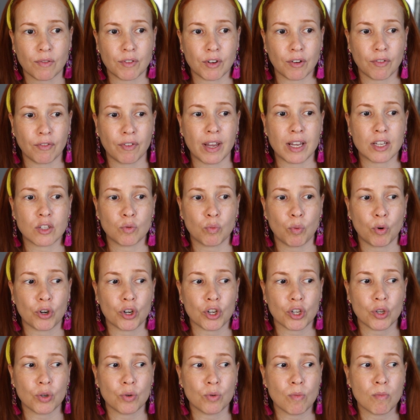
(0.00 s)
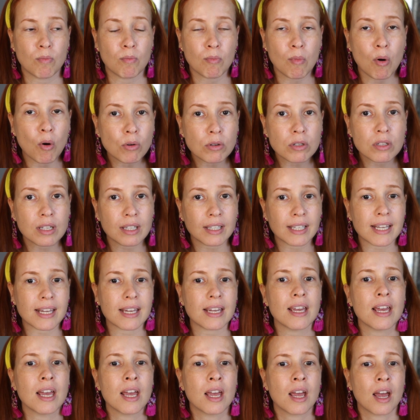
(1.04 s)
of your face where you
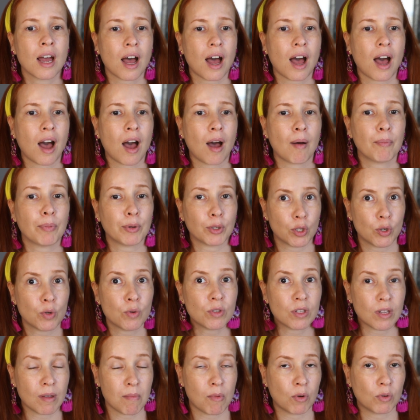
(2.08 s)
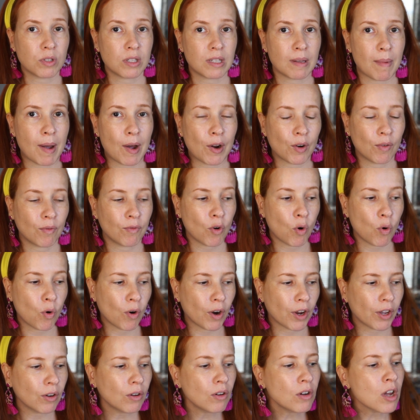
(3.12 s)
mostly produce the most amount of
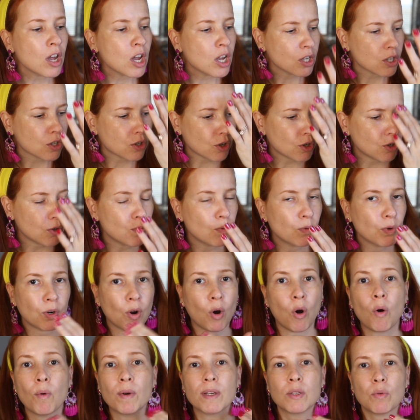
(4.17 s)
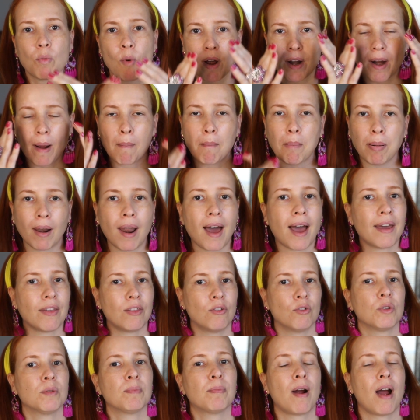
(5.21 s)
oil. So you would always want to apply
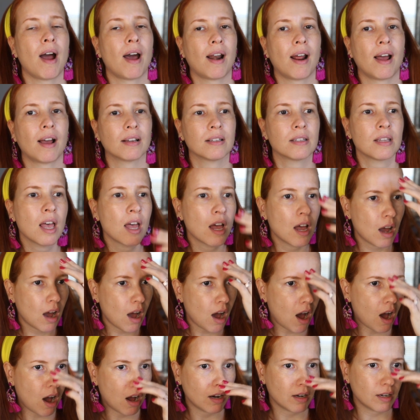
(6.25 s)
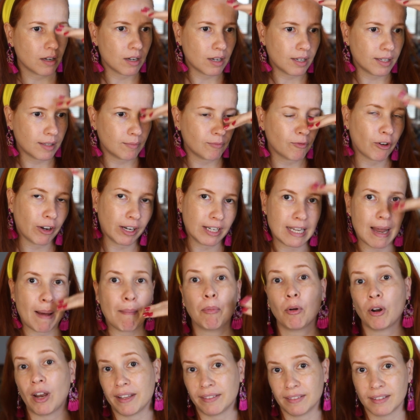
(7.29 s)
those products on, for
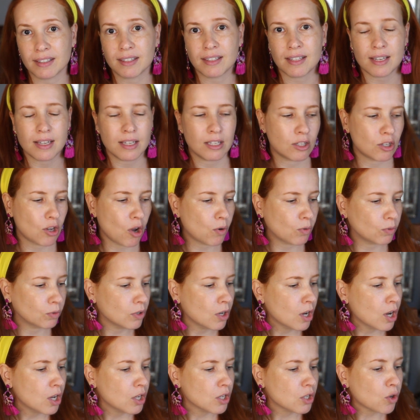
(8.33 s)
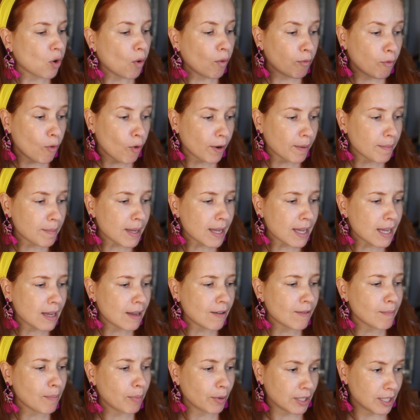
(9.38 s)
example, like the T-zone. So for
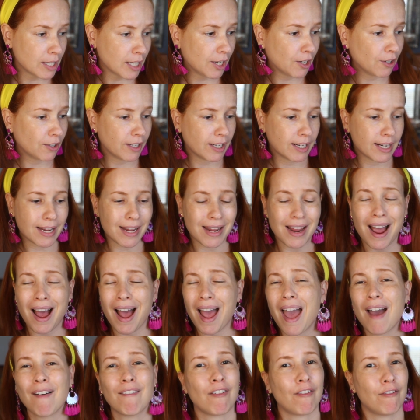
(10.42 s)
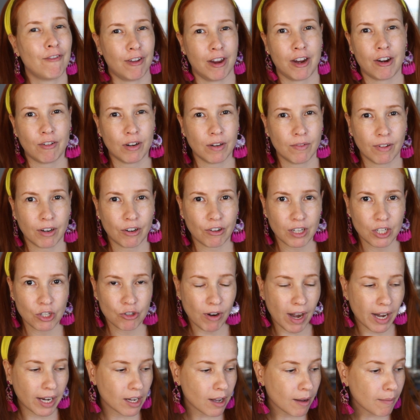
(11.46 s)
me, particularly, I have a very, very
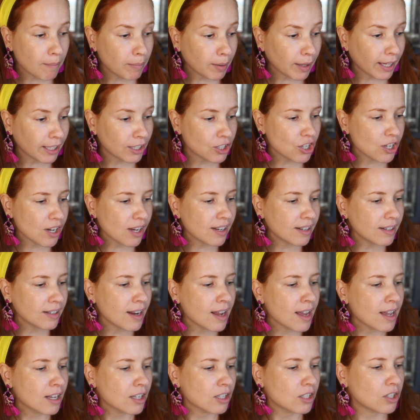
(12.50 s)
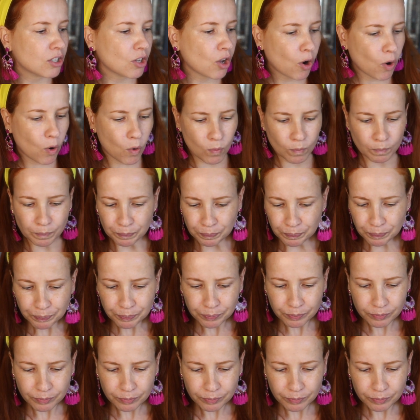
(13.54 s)
dry complexion. So